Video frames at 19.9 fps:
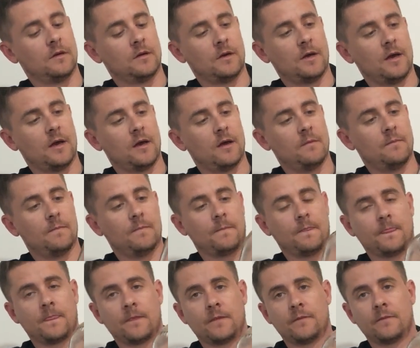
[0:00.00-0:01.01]
Again,
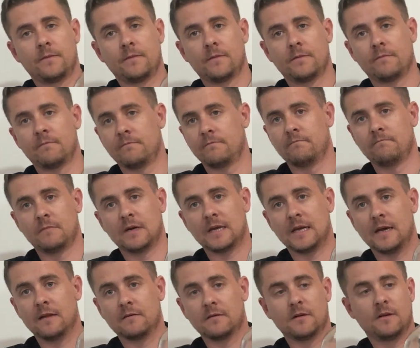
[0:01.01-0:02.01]

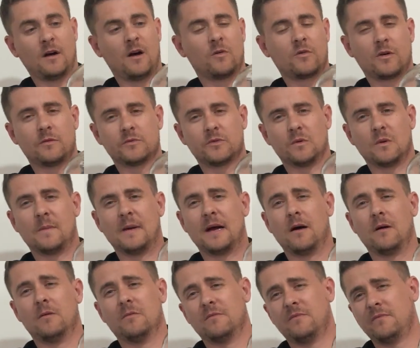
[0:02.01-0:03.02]
you can hold up to
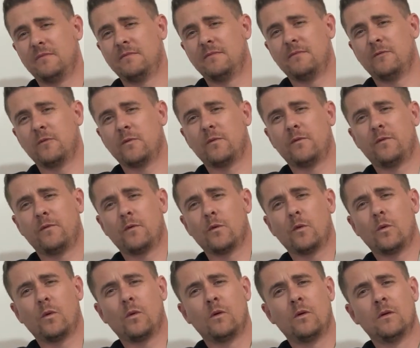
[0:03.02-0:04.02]
about
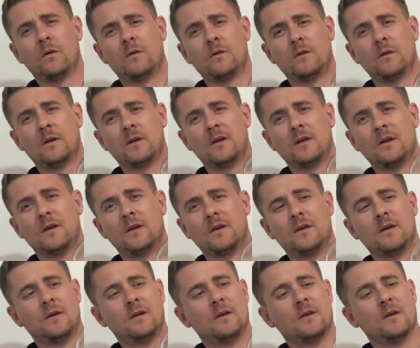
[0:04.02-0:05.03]
four
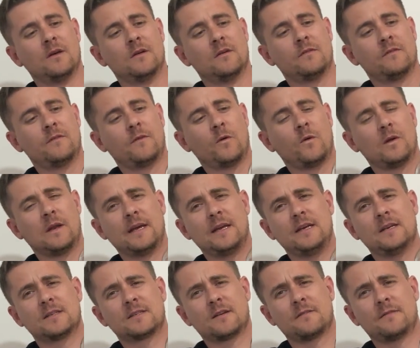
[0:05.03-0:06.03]

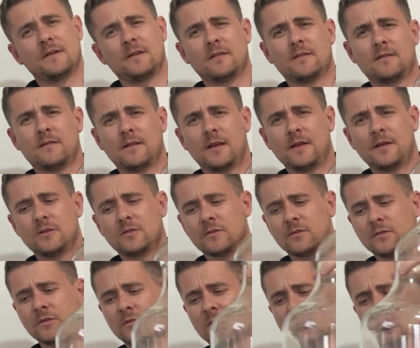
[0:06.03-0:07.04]
litres, I think. Denny
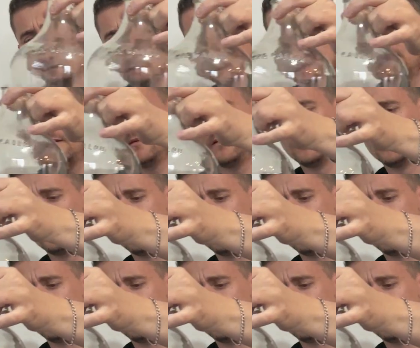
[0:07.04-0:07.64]
John's 1 gallon.